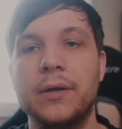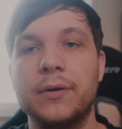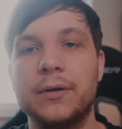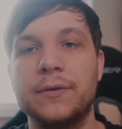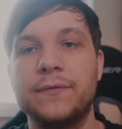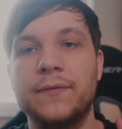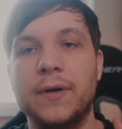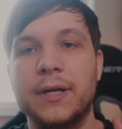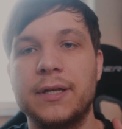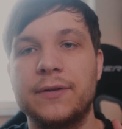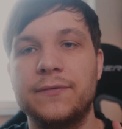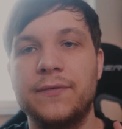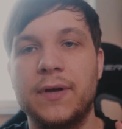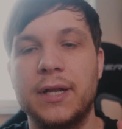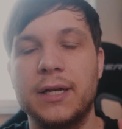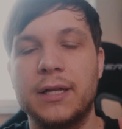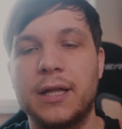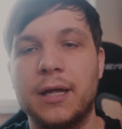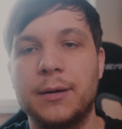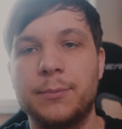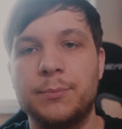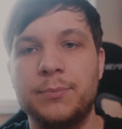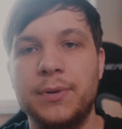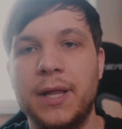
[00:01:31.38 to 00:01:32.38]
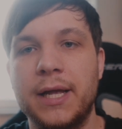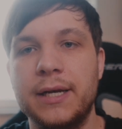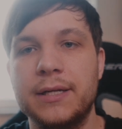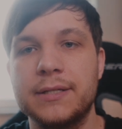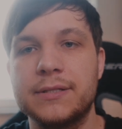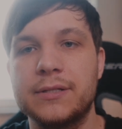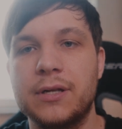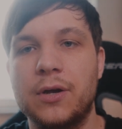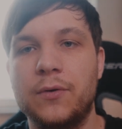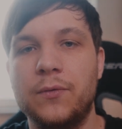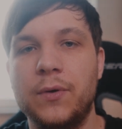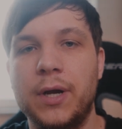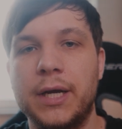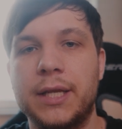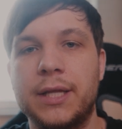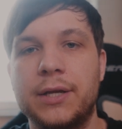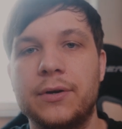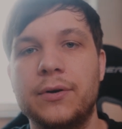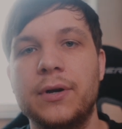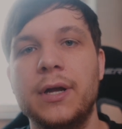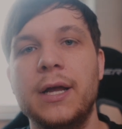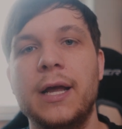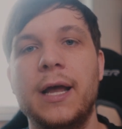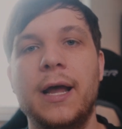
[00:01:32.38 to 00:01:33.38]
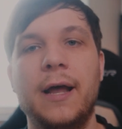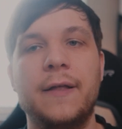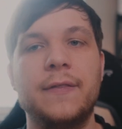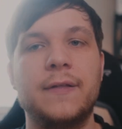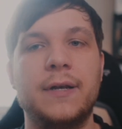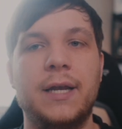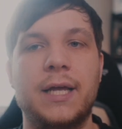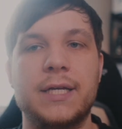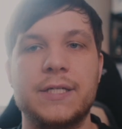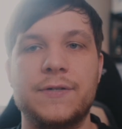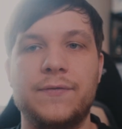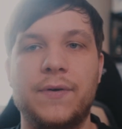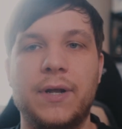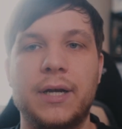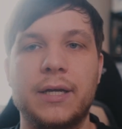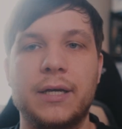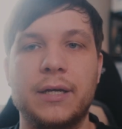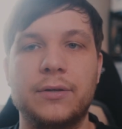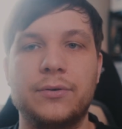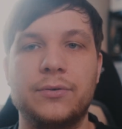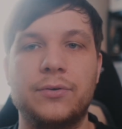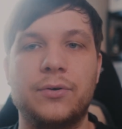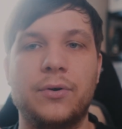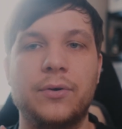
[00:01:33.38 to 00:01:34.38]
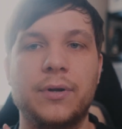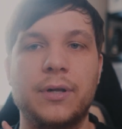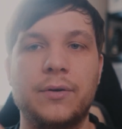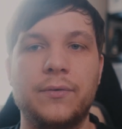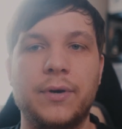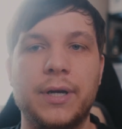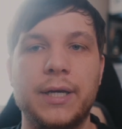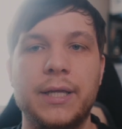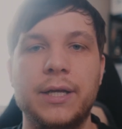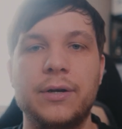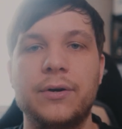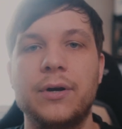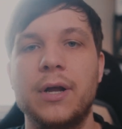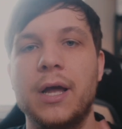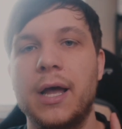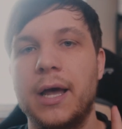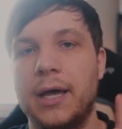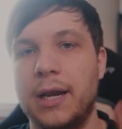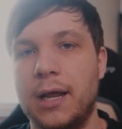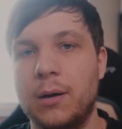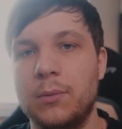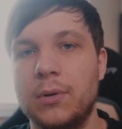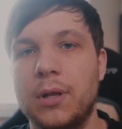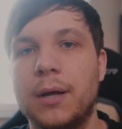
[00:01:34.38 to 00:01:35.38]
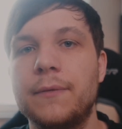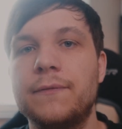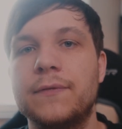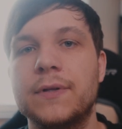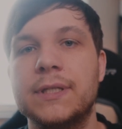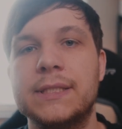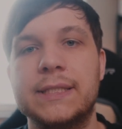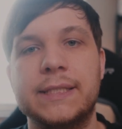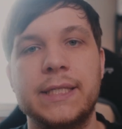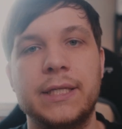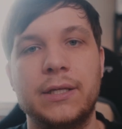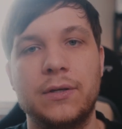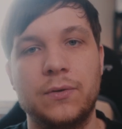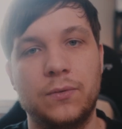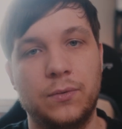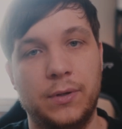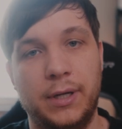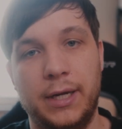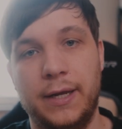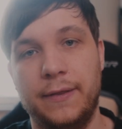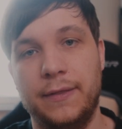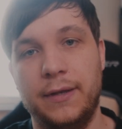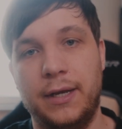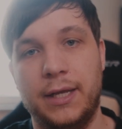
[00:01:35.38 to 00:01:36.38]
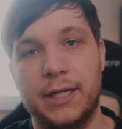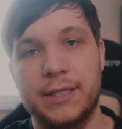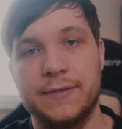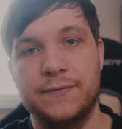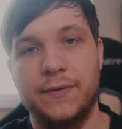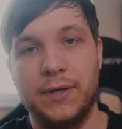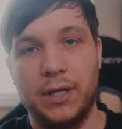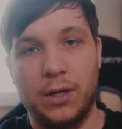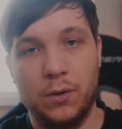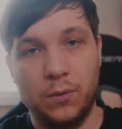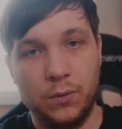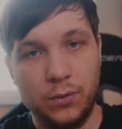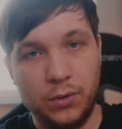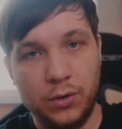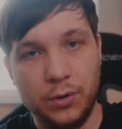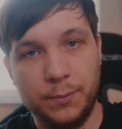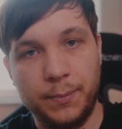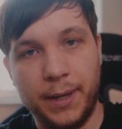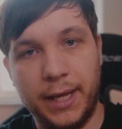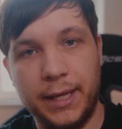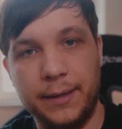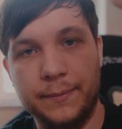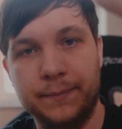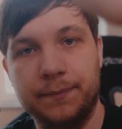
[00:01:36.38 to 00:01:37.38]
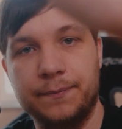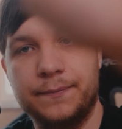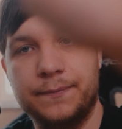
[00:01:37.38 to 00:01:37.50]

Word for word: You can find the Final Cut playlist right here and the last Final Cut tutorial right here. And I will hopefully see you in the next video. Goodbye.